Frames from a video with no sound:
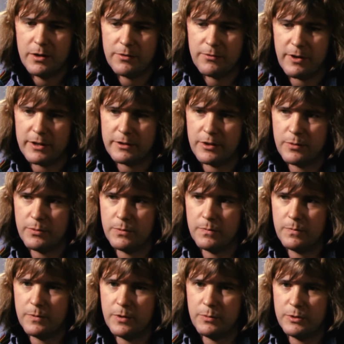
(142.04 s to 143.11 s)
In fact,
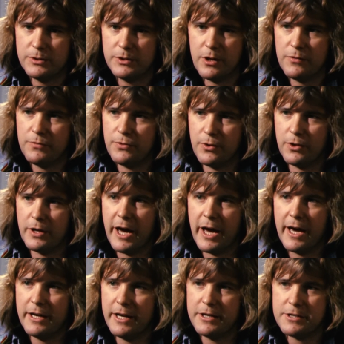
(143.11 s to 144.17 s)
it was done for an
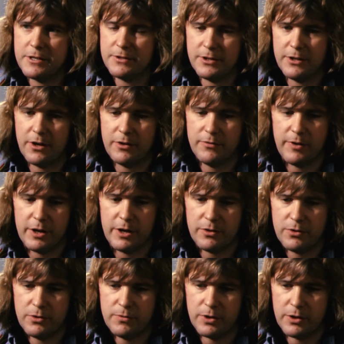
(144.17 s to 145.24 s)
ad agency out of
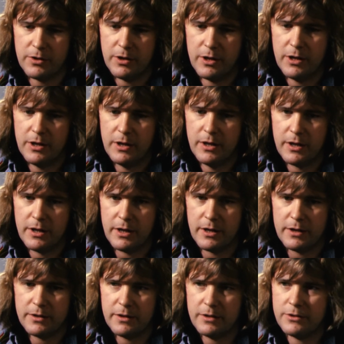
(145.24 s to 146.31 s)
Vancouver,
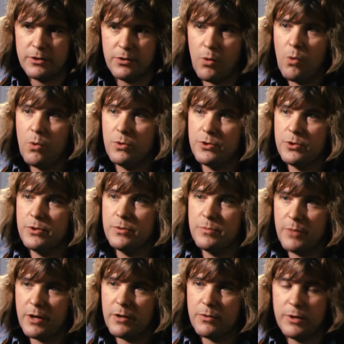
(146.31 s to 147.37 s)
and it's an old tune,
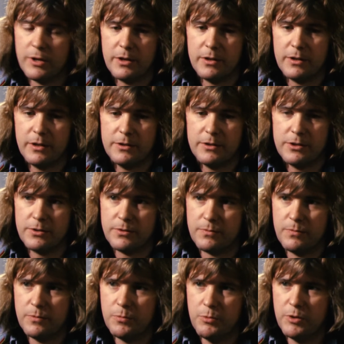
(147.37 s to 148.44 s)
by the way, and they just
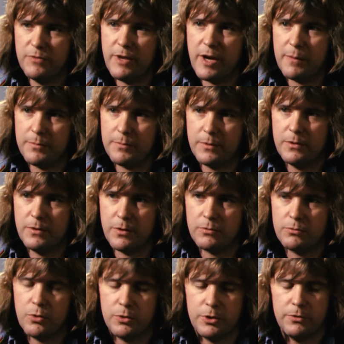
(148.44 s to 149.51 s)

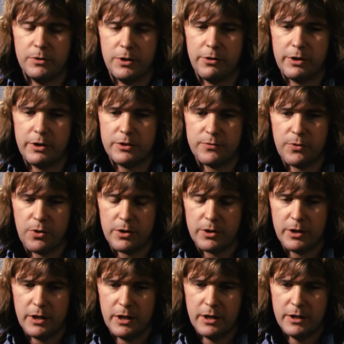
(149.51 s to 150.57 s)
wrote me lyrics for
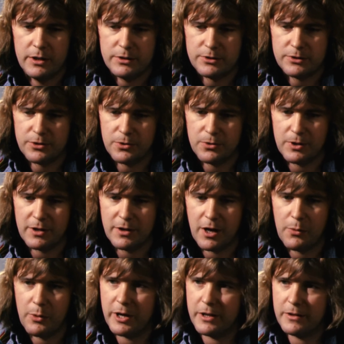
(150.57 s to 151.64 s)
it. So
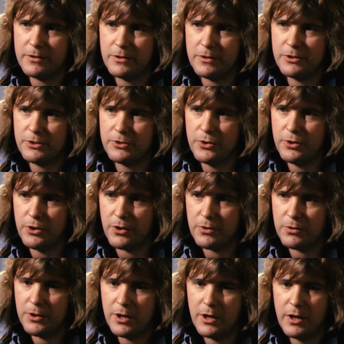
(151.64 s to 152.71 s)
I went into the
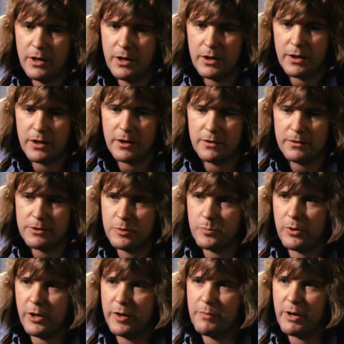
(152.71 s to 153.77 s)
studio and
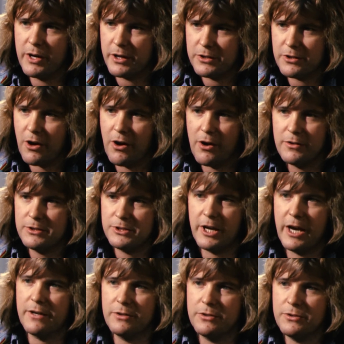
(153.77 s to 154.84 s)
just played my guitar and
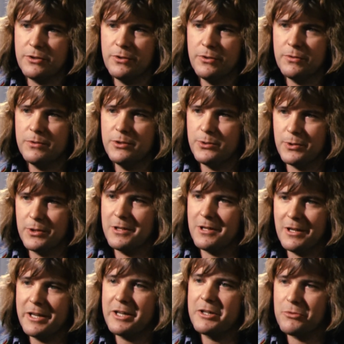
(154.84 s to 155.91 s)
sang the tune to a
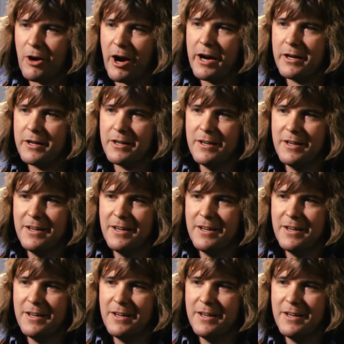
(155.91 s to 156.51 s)
click track,